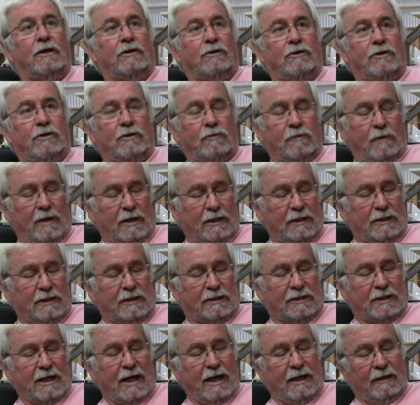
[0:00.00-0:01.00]
Do you want to
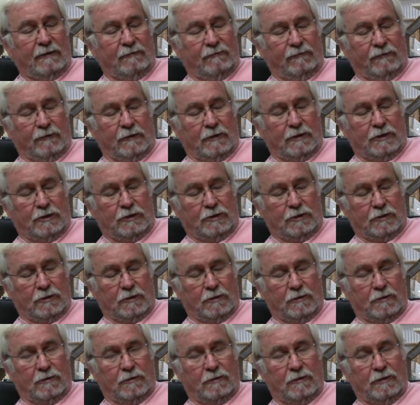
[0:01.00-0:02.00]
design
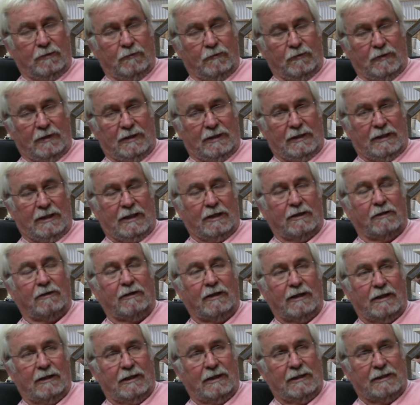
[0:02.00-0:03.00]
furniture
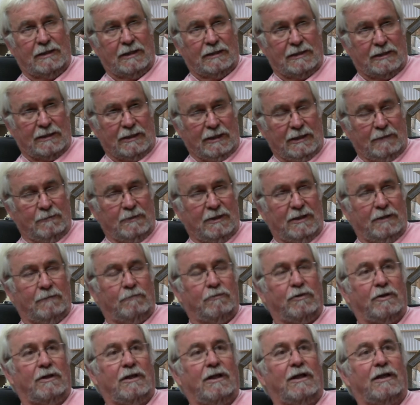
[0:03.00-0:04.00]
that's
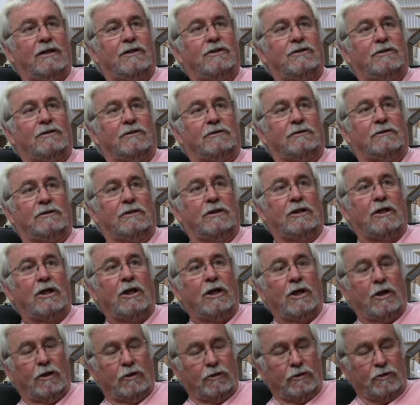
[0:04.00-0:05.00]
limited production?
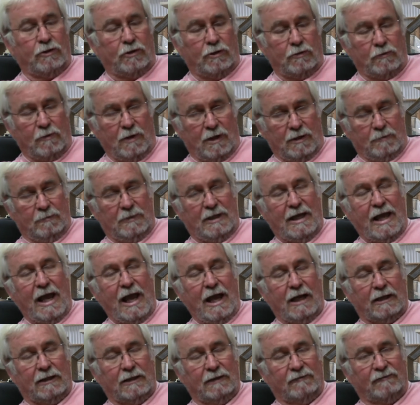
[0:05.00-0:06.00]
Do you want to be
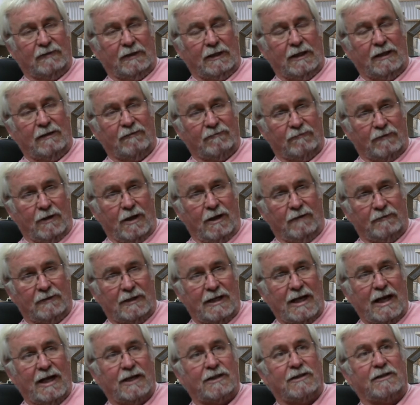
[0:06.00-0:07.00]
actively involved
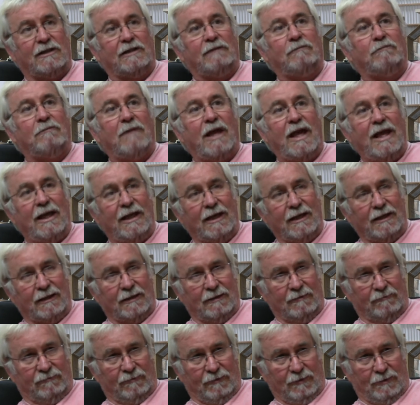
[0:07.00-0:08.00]
in actually
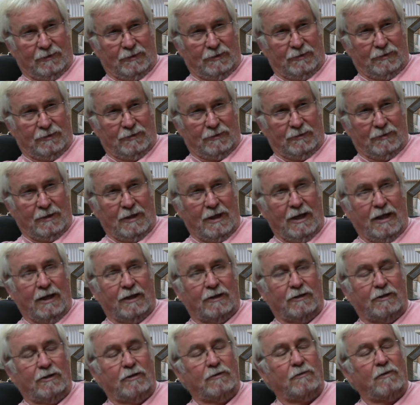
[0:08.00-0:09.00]
making the furniture?
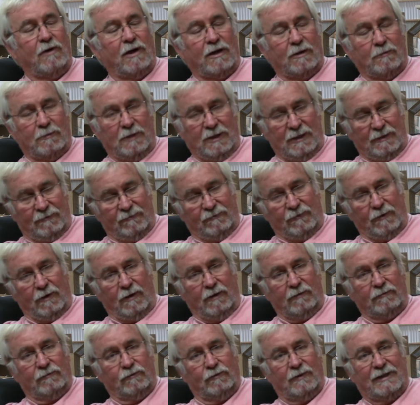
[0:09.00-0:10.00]
Do you want to be
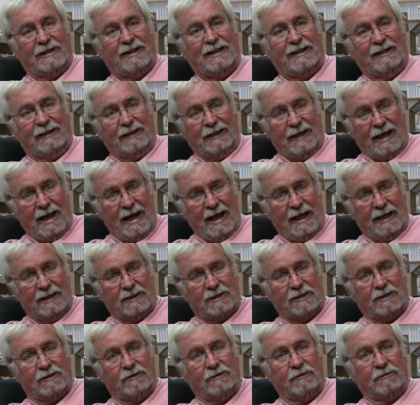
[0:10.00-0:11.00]
involved with
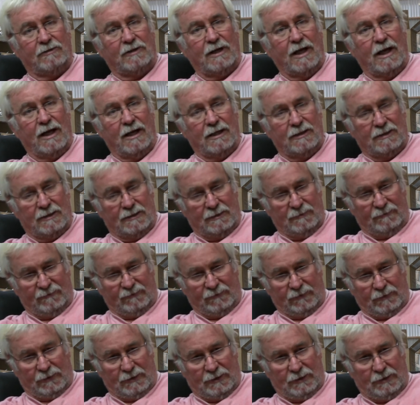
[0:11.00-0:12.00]
clients and do
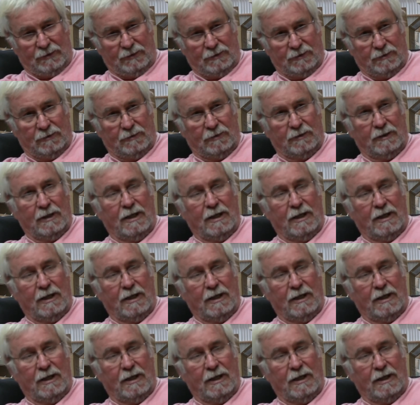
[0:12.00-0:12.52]
custom furniture?